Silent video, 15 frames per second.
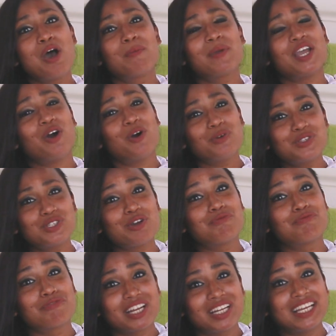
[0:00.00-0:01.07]
We also
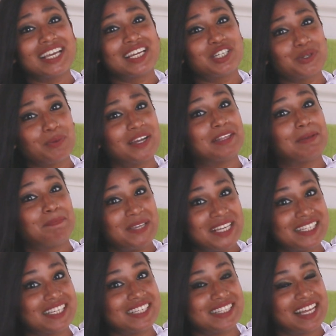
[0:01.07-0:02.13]
really enjoyed the
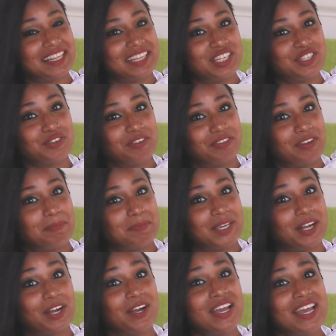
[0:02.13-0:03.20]
pizzas that they serve up
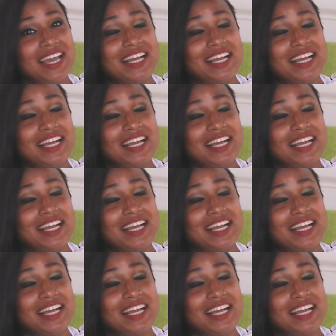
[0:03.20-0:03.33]
here.